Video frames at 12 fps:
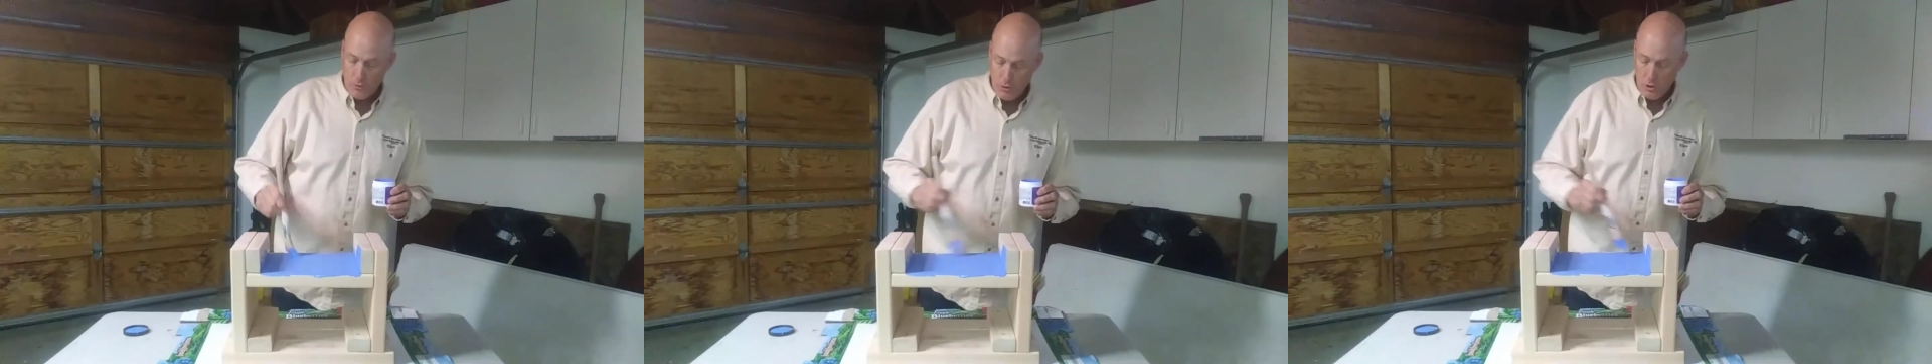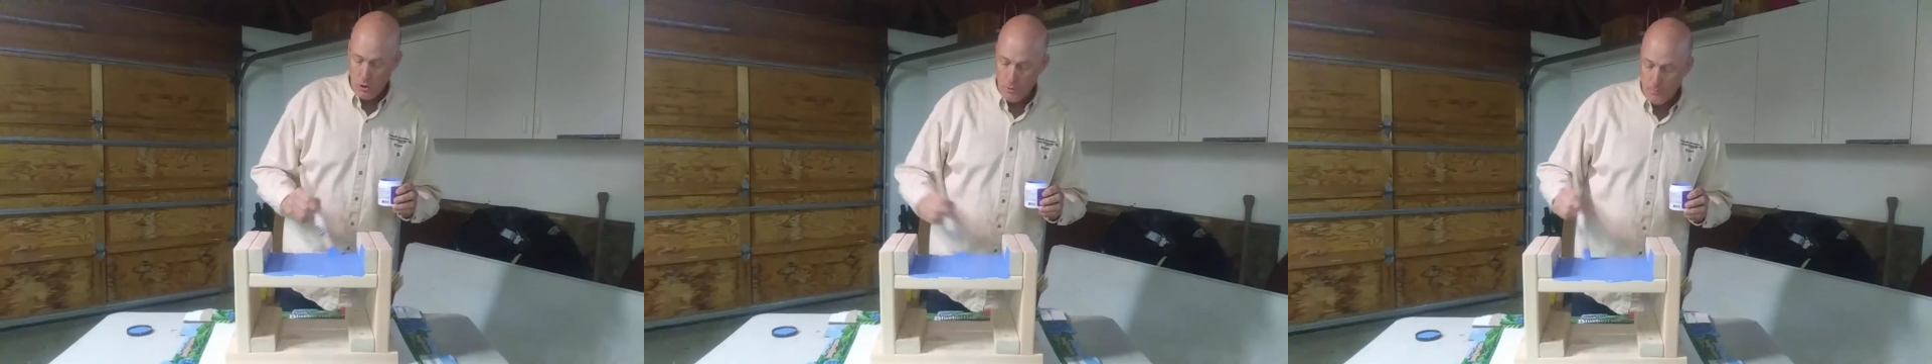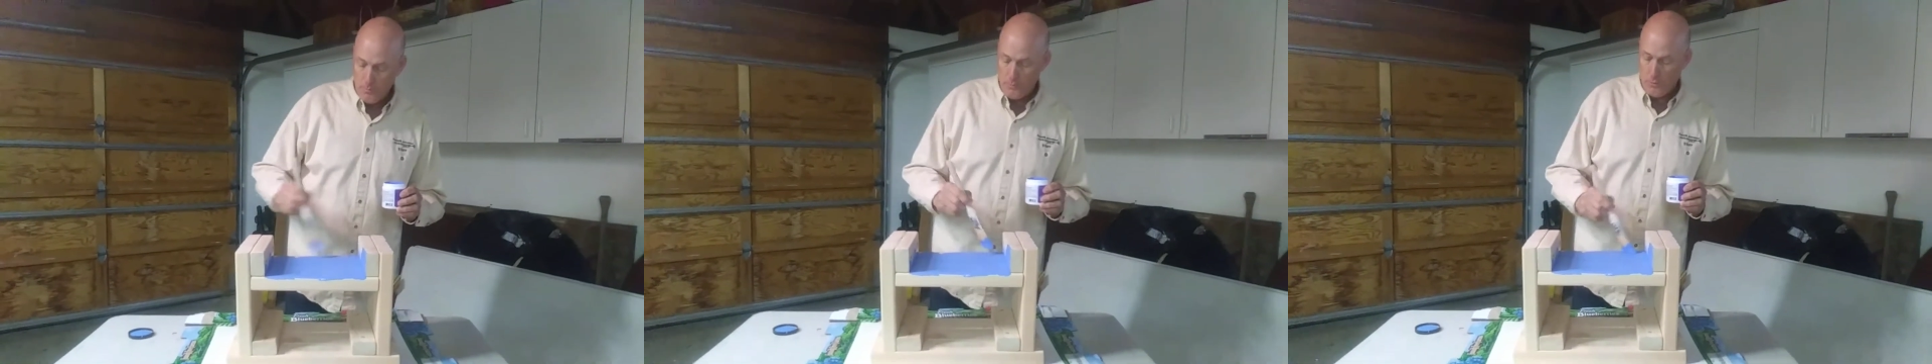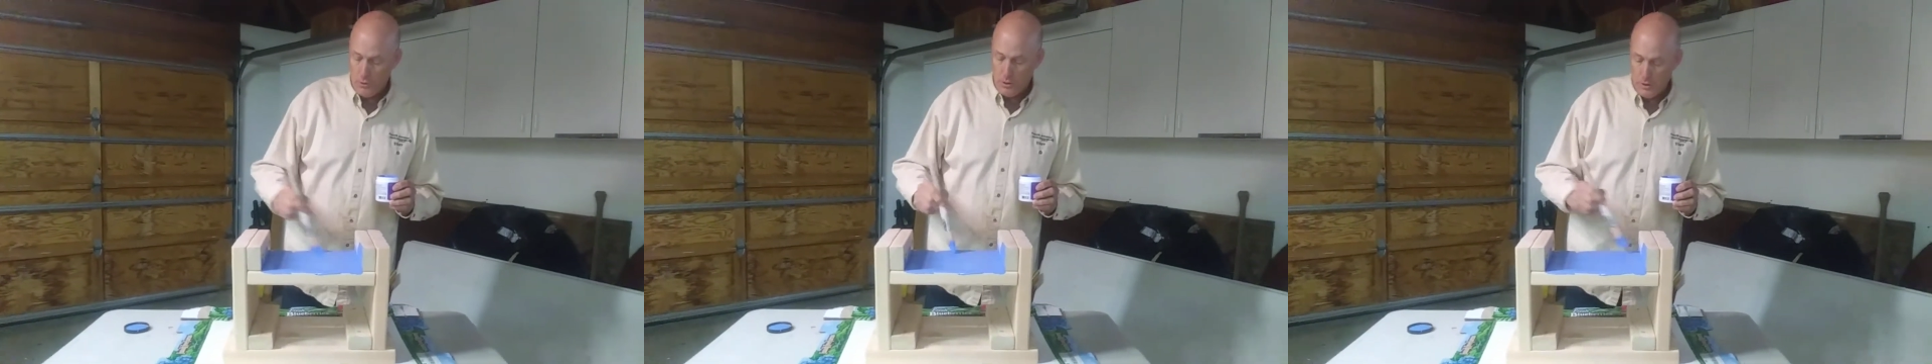at home if
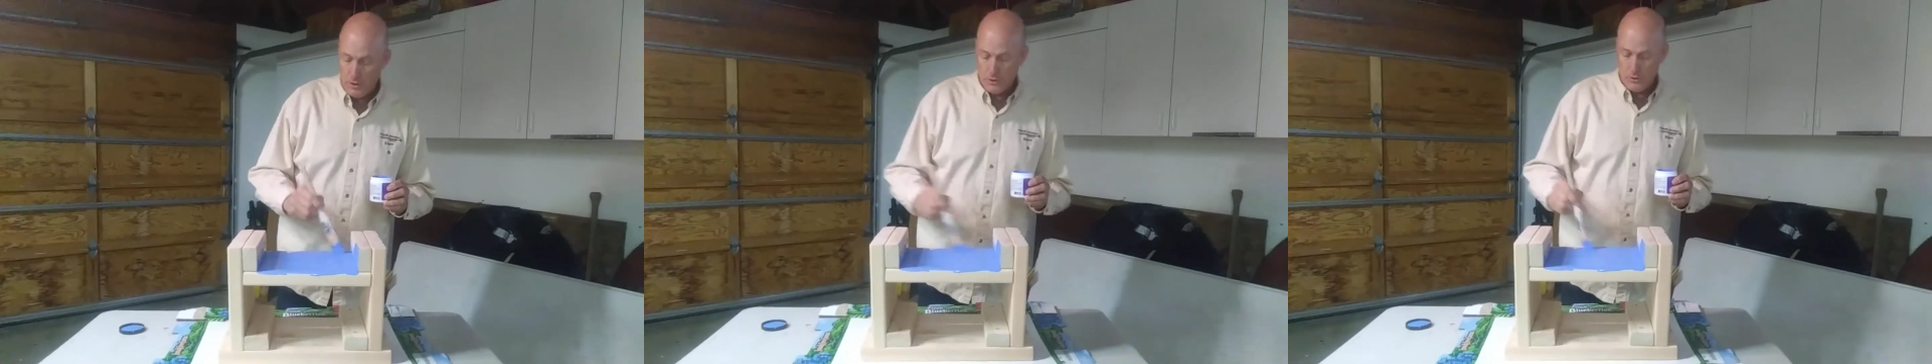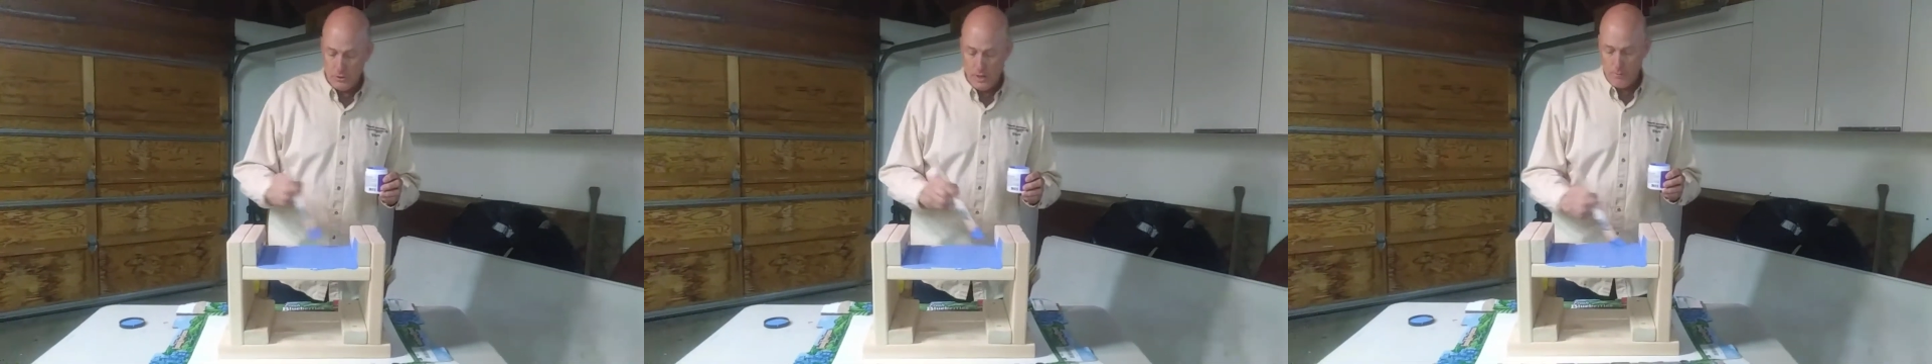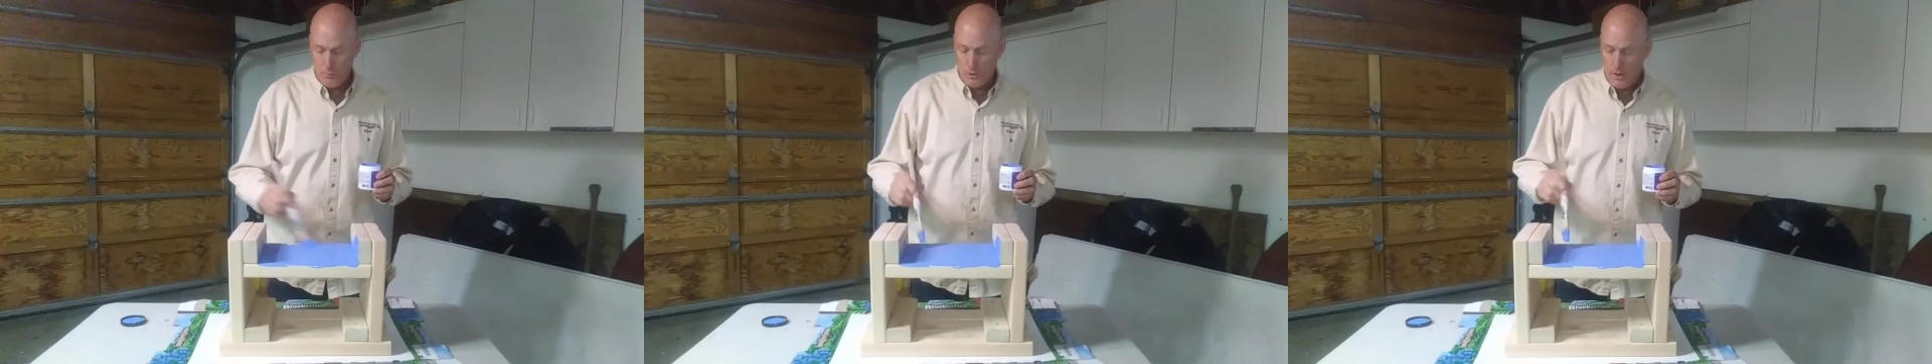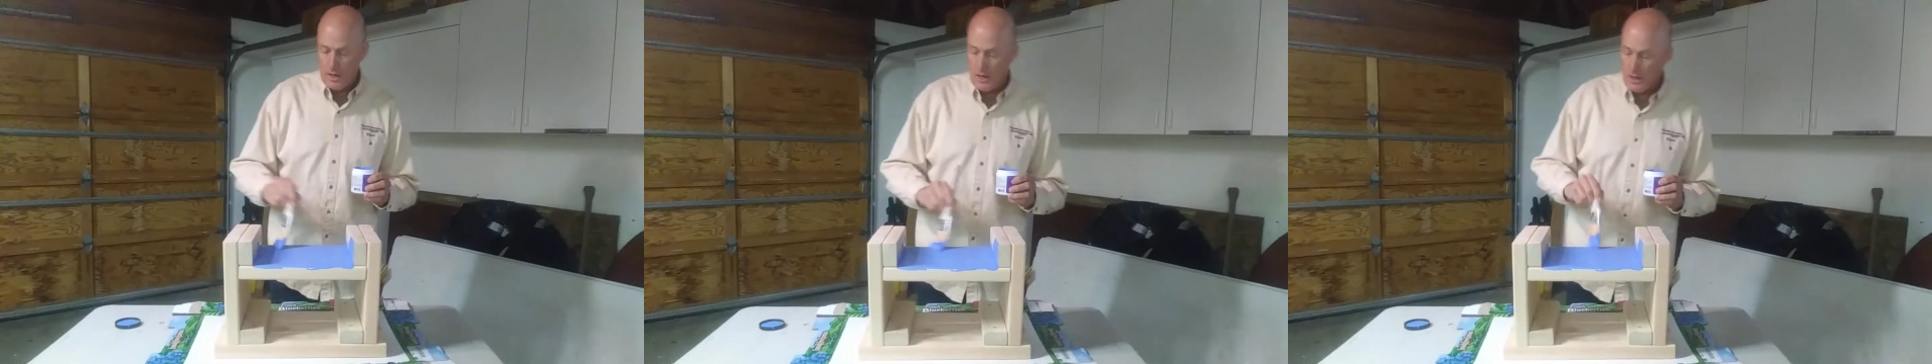you didn't get a sample
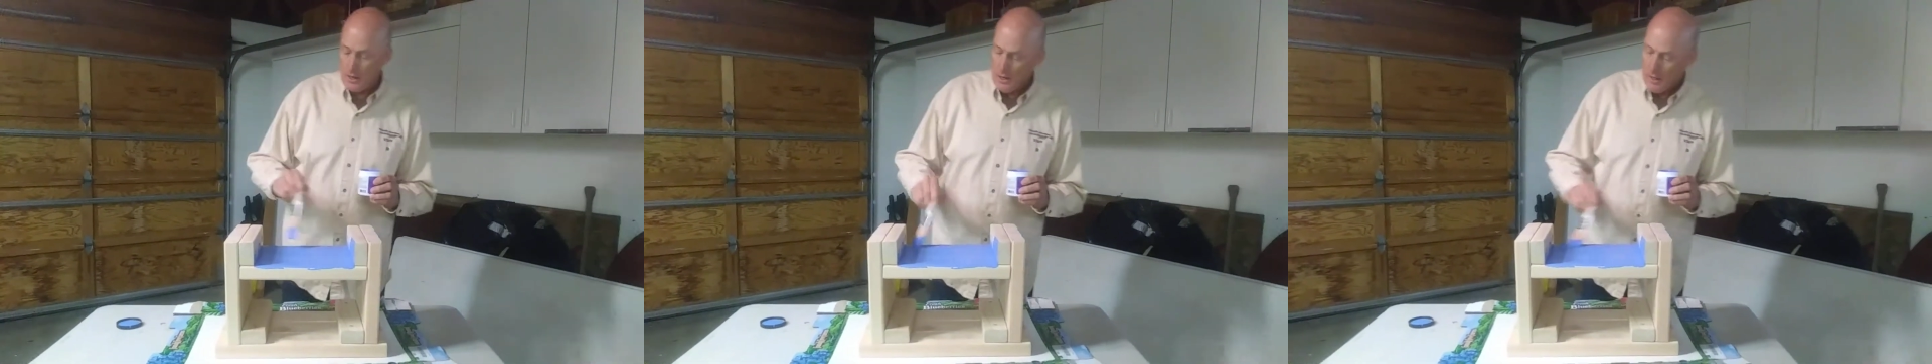can.